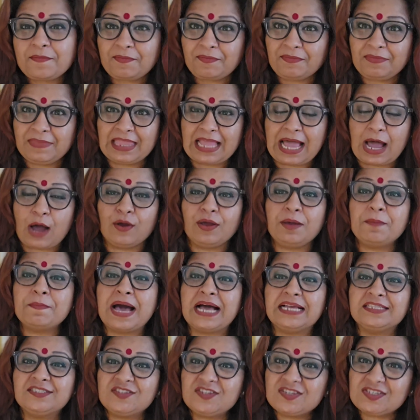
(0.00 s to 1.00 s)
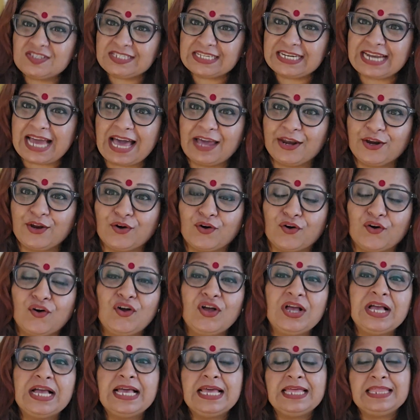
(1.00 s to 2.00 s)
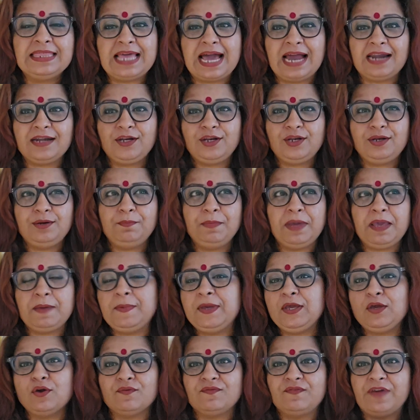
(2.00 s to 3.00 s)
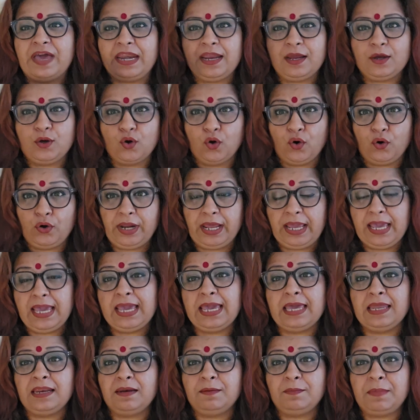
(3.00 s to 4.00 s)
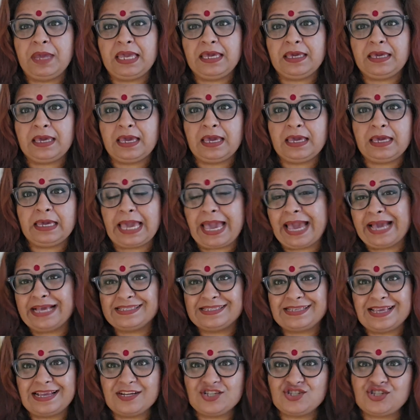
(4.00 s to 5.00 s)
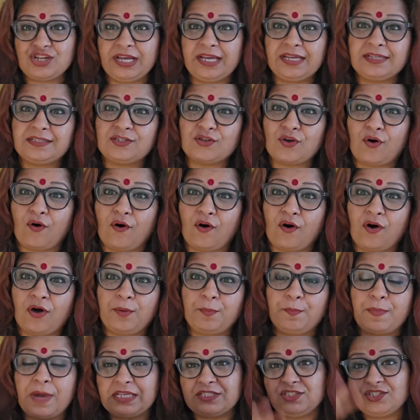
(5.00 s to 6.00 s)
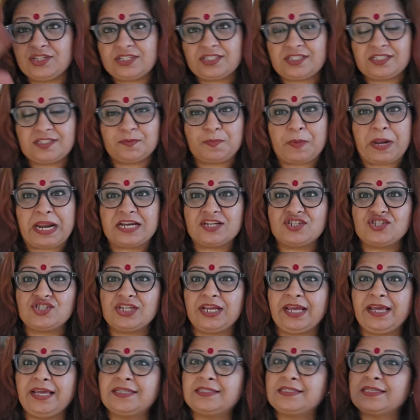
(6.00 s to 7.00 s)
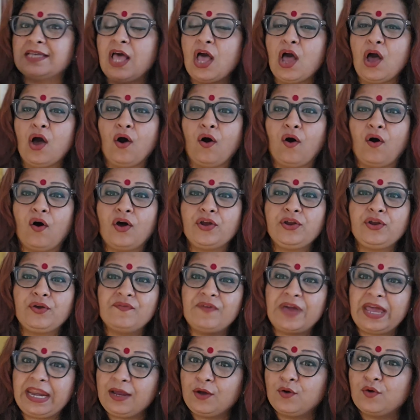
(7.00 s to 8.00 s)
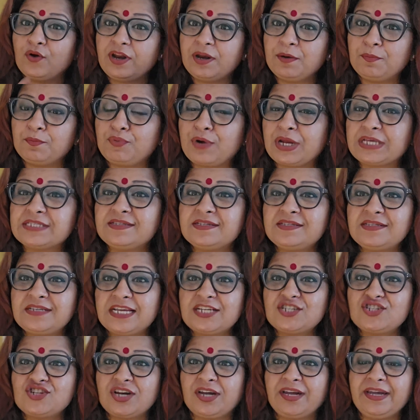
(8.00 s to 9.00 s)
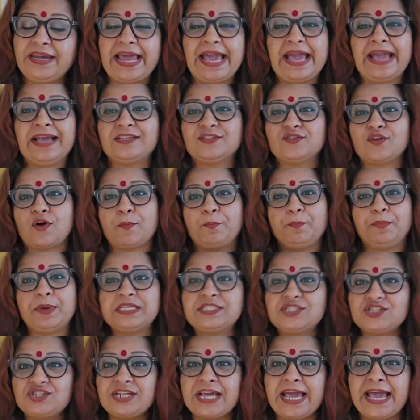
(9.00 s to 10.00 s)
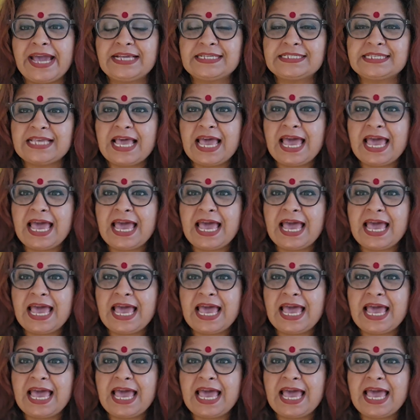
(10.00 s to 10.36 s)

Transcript: Now imagine a scenario that maybe you're very good in making Excel sheets or budget spreadsheets, or you're very good in presentation decks or pitch decks,